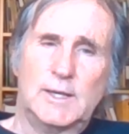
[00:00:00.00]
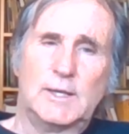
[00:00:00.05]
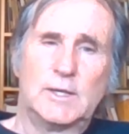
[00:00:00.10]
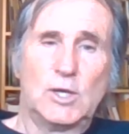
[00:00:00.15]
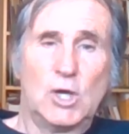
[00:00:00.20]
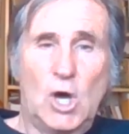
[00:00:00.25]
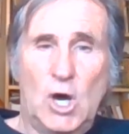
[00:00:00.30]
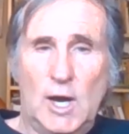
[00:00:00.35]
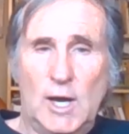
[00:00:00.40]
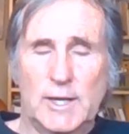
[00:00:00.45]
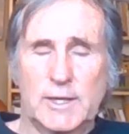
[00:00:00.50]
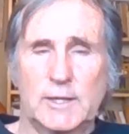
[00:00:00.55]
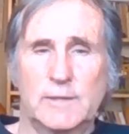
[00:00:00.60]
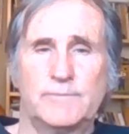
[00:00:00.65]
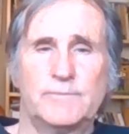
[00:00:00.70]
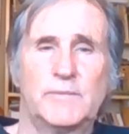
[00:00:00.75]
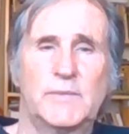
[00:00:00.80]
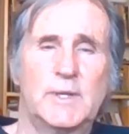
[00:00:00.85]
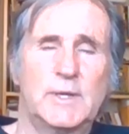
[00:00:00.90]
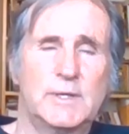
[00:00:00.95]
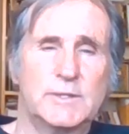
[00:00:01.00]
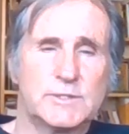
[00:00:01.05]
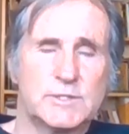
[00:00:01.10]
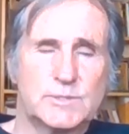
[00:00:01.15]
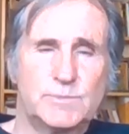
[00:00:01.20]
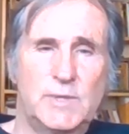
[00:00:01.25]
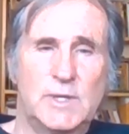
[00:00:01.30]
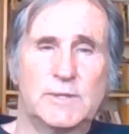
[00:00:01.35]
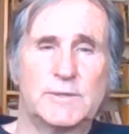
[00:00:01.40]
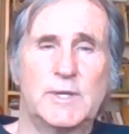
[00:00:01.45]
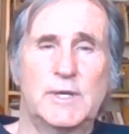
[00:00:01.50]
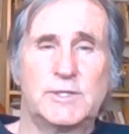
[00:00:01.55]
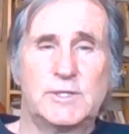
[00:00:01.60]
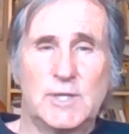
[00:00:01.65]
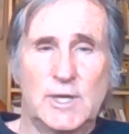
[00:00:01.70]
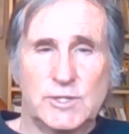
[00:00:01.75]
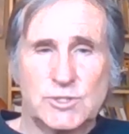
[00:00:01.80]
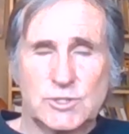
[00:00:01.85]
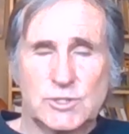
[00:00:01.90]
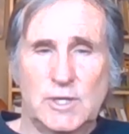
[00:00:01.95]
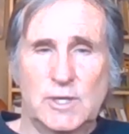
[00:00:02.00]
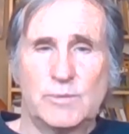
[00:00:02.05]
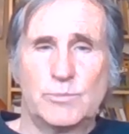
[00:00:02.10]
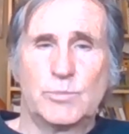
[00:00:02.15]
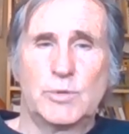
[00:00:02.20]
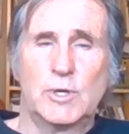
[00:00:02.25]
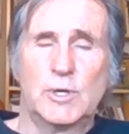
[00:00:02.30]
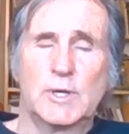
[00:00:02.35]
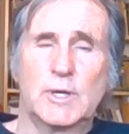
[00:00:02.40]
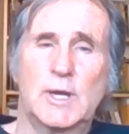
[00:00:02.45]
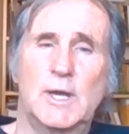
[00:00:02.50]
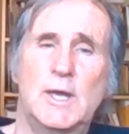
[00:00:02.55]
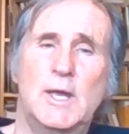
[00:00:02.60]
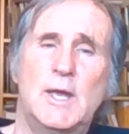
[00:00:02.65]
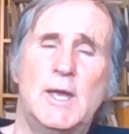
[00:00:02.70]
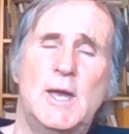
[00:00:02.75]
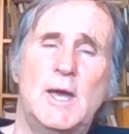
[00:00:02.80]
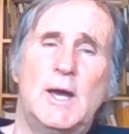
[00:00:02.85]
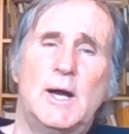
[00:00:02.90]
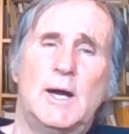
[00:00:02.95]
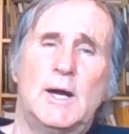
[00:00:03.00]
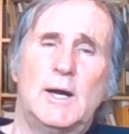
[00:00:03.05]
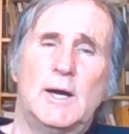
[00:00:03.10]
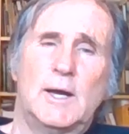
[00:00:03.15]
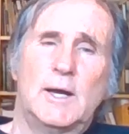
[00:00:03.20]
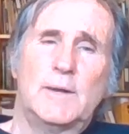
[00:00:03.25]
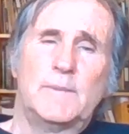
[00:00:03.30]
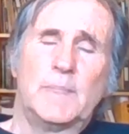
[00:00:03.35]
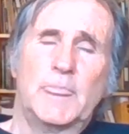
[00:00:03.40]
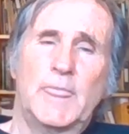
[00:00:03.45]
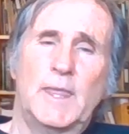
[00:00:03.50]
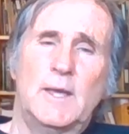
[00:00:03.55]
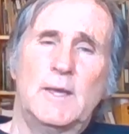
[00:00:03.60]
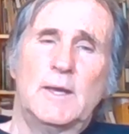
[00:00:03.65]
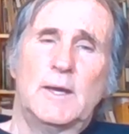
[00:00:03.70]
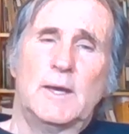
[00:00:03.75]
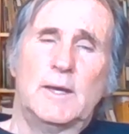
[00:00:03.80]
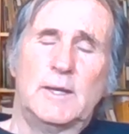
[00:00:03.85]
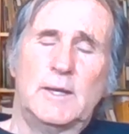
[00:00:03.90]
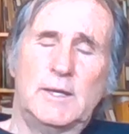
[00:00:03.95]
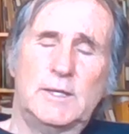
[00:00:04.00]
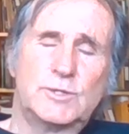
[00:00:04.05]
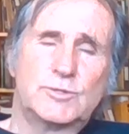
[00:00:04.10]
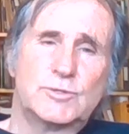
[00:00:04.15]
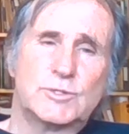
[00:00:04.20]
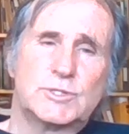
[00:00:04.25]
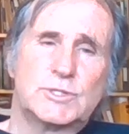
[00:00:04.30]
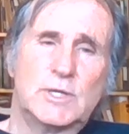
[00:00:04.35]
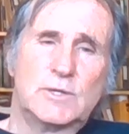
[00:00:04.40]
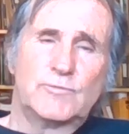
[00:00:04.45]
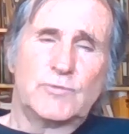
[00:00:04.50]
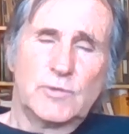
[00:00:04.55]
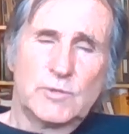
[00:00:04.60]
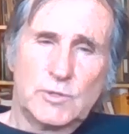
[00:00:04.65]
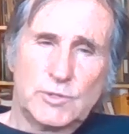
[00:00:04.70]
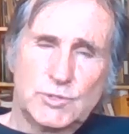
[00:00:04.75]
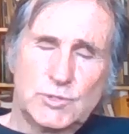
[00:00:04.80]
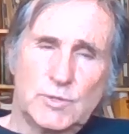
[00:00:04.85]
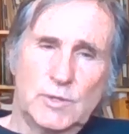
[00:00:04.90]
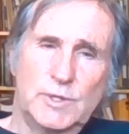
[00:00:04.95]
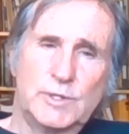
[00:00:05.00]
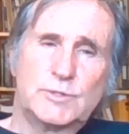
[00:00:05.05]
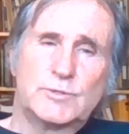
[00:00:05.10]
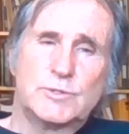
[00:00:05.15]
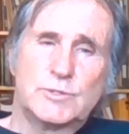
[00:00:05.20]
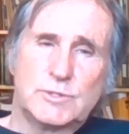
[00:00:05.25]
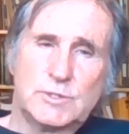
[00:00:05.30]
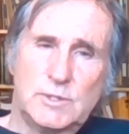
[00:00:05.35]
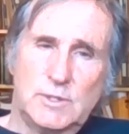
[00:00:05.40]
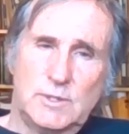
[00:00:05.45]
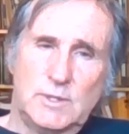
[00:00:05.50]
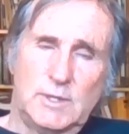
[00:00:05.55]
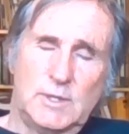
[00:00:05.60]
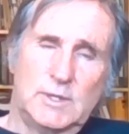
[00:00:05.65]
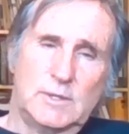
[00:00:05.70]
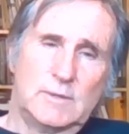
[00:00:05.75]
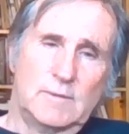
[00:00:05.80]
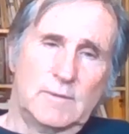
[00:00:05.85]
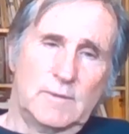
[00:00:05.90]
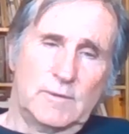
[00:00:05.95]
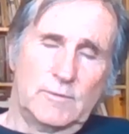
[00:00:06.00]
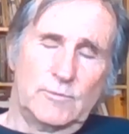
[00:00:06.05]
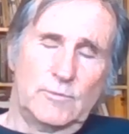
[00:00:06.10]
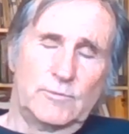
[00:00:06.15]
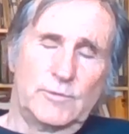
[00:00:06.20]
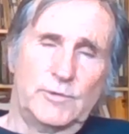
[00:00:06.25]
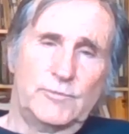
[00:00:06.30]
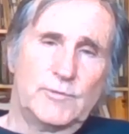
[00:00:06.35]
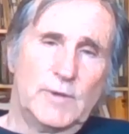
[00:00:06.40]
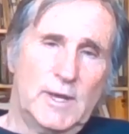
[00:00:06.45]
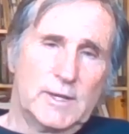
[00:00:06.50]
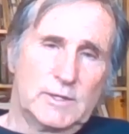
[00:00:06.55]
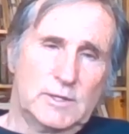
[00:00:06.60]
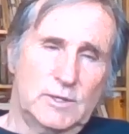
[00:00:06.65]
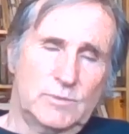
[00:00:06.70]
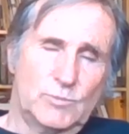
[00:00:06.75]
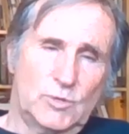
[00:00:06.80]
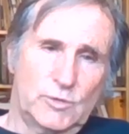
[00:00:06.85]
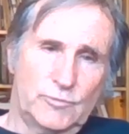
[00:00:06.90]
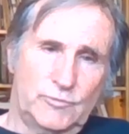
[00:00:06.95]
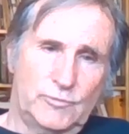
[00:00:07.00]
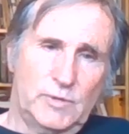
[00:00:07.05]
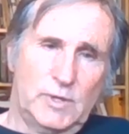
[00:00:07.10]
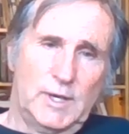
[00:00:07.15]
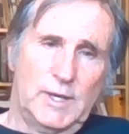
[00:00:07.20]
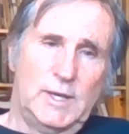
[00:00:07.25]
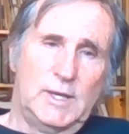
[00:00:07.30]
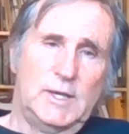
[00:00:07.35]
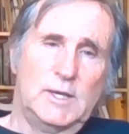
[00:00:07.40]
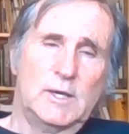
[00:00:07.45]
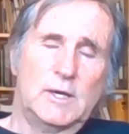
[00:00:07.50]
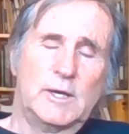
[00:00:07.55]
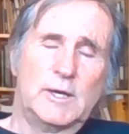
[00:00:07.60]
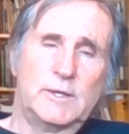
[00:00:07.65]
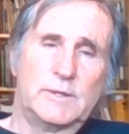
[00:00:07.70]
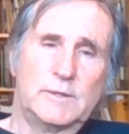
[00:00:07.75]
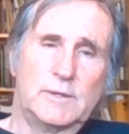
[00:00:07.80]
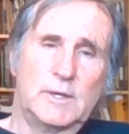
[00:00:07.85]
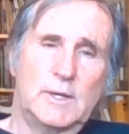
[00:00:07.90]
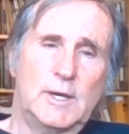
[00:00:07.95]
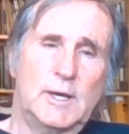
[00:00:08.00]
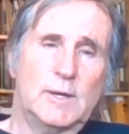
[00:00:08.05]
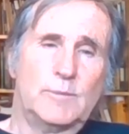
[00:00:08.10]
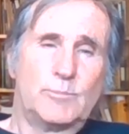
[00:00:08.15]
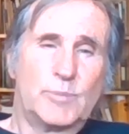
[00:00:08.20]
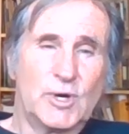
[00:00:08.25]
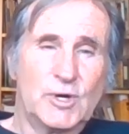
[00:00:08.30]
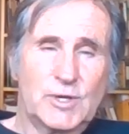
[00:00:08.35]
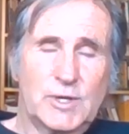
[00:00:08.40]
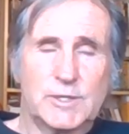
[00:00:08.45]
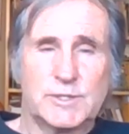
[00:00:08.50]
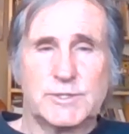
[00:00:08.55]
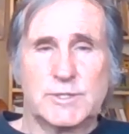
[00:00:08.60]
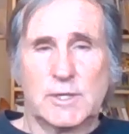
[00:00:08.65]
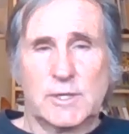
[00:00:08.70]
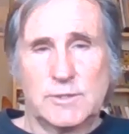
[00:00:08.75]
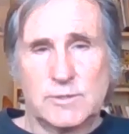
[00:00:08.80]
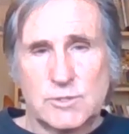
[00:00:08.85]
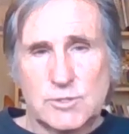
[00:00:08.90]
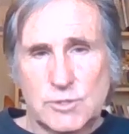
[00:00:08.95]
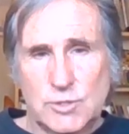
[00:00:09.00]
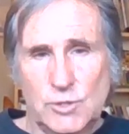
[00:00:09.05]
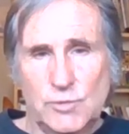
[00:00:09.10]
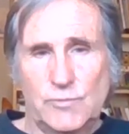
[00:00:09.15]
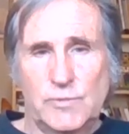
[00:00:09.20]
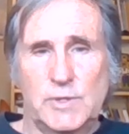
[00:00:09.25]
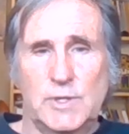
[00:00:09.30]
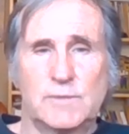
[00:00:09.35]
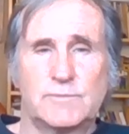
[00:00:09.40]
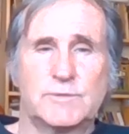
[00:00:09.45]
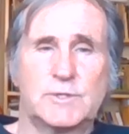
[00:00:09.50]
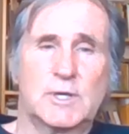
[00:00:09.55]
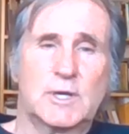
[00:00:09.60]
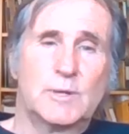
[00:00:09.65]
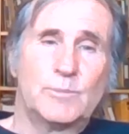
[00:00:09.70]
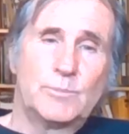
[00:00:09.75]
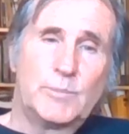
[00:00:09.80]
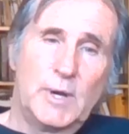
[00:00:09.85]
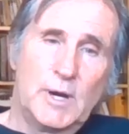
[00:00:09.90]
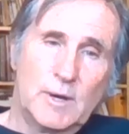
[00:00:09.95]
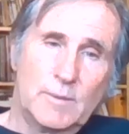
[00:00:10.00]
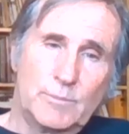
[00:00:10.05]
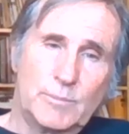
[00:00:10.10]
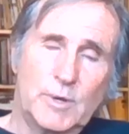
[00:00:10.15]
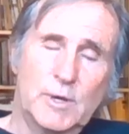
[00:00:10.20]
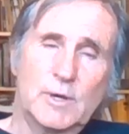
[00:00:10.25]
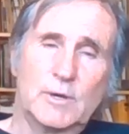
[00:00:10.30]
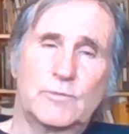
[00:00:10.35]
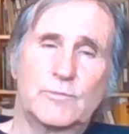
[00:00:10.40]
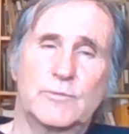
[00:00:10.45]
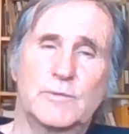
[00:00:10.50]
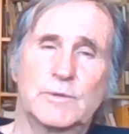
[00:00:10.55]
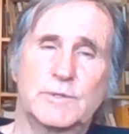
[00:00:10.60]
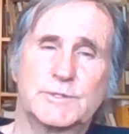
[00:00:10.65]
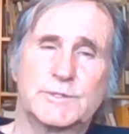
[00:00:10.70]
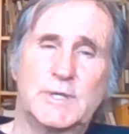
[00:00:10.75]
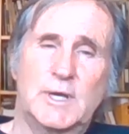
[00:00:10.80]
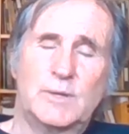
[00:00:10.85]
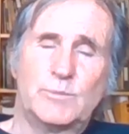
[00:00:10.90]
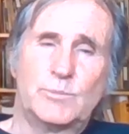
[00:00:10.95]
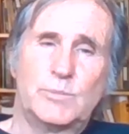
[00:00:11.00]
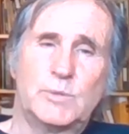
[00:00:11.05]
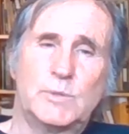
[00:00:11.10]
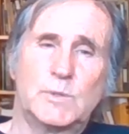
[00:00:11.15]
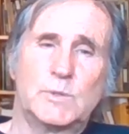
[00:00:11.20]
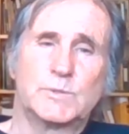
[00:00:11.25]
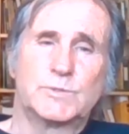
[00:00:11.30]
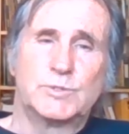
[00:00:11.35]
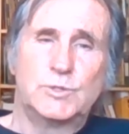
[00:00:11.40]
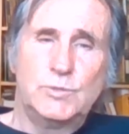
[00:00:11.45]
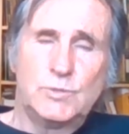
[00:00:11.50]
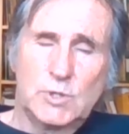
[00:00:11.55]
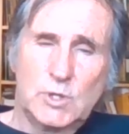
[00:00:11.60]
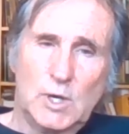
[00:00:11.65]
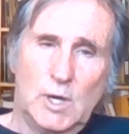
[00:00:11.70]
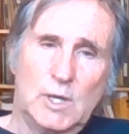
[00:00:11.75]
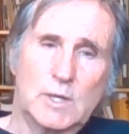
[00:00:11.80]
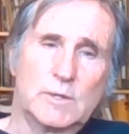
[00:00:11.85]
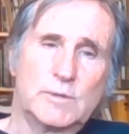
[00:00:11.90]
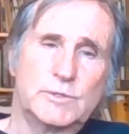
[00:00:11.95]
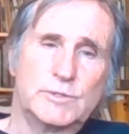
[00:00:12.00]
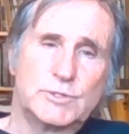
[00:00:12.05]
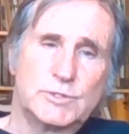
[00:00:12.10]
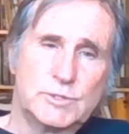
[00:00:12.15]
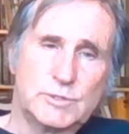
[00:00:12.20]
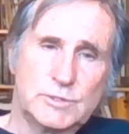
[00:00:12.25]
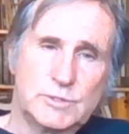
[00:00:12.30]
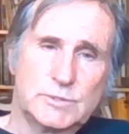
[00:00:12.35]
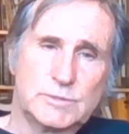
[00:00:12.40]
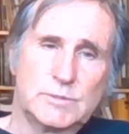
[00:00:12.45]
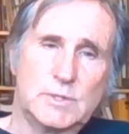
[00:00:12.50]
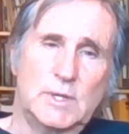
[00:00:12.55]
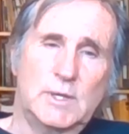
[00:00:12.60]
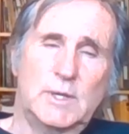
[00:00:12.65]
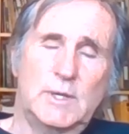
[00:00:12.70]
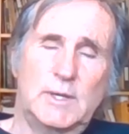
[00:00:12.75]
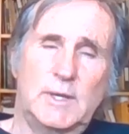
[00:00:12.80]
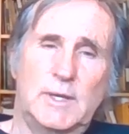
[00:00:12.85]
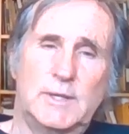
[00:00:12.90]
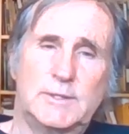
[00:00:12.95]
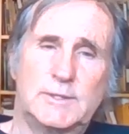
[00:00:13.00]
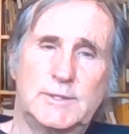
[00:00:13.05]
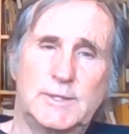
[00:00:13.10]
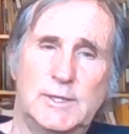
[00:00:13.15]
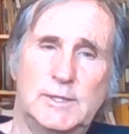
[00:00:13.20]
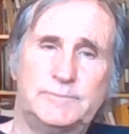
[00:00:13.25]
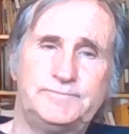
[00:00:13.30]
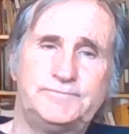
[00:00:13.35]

Locke and Smith. I touched on Burke. Interesting for those who are interested in reflecting more fully on Burke as a conservative, to compare Burke, for example, to Coleridge and